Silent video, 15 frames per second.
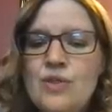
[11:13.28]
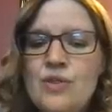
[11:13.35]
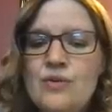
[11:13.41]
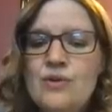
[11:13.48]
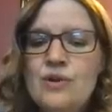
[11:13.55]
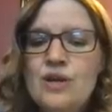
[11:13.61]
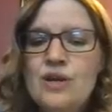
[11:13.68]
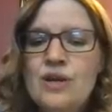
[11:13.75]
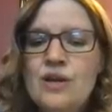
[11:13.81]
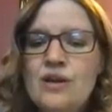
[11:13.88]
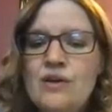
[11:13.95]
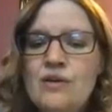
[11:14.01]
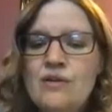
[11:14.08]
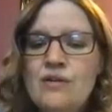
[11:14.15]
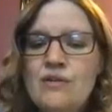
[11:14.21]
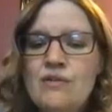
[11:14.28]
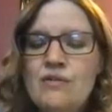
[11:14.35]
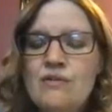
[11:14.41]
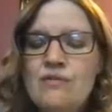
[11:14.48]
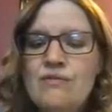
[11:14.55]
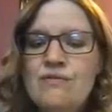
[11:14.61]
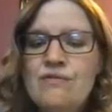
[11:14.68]
3,
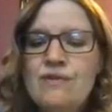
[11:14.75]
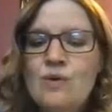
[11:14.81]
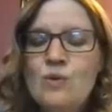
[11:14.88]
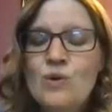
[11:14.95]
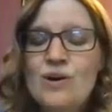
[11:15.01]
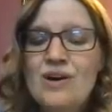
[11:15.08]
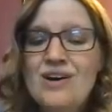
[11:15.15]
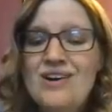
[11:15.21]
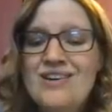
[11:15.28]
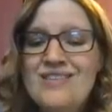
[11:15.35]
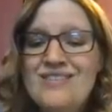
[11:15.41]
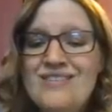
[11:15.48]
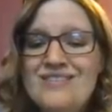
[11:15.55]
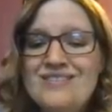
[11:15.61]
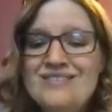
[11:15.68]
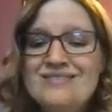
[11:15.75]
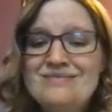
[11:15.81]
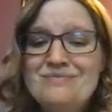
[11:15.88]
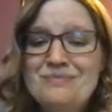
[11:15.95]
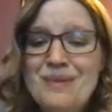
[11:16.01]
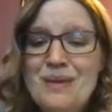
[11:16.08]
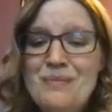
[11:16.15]
4.
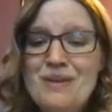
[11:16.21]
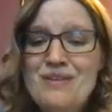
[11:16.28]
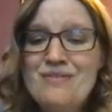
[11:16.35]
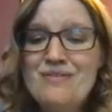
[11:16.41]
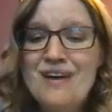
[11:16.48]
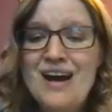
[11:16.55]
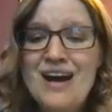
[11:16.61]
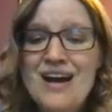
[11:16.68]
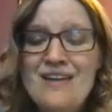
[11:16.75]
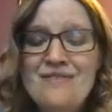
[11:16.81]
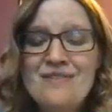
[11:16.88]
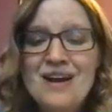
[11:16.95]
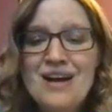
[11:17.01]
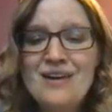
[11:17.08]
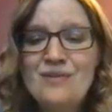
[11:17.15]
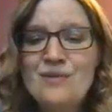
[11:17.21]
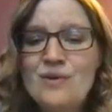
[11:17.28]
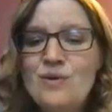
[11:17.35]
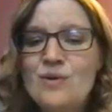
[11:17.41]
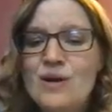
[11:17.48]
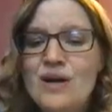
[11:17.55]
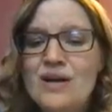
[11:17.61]
Maybe 5. I don't
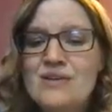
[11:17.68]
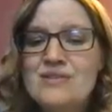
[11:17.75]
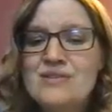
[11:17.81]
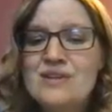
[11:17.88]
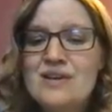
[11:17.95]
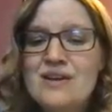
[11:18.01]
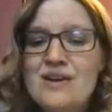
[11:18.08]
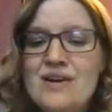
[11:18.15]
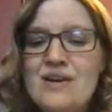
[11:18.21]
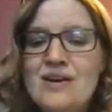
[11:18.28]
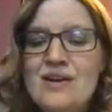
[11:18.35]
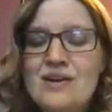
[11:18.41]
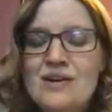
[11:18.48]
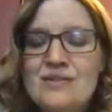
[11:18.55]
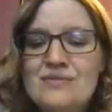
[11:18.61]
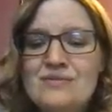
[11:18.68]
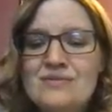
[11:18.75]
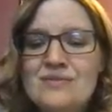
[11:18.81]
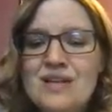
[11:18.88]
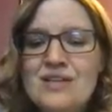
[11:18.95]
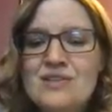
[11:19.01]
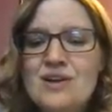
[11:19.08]
know, guys.
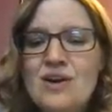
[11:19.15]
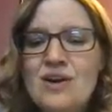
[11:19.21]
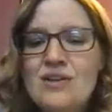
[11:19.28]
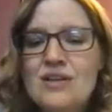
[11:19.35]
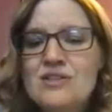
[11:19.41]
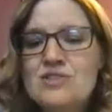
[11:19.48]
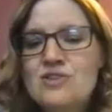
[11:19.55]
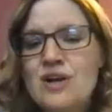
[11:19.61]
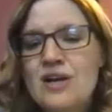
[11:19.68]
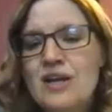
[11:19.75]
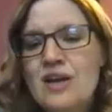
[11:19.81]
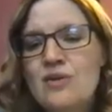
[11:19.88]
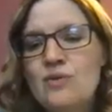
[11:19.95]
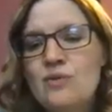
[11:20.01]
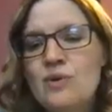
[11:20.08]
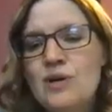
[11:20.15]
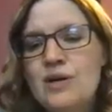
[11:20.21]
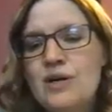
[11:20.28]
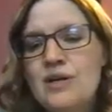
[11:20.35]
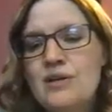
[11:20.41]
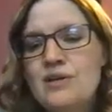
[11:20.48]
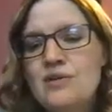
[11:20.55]
It's hard. Let's try it again.
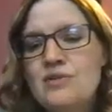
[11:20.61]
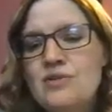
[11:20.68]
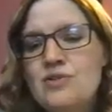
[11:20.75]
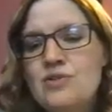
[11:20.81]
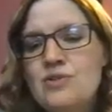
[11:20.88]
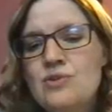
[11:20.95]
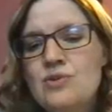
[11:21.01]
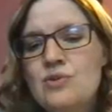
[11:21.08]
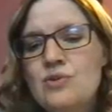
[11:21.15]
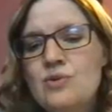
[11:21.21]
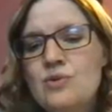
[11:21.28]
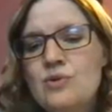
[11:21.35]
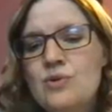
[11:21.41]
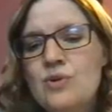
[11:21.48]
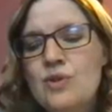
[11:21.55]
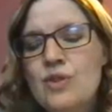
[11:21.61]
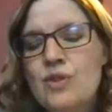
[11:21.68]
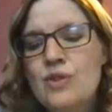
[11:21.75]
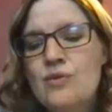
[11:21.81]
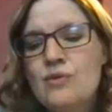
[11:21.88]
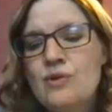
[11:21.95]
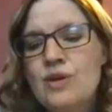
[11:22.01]
1, 2,
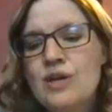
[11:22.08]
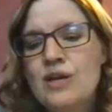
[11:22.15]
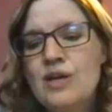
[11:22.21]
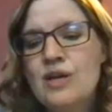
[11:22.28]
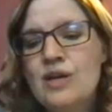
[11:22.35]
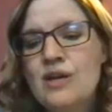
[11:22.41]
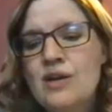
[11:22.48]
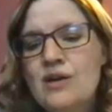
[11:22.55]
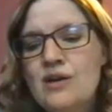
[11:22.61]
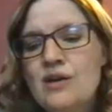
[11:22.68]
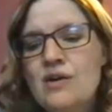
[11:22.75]
3,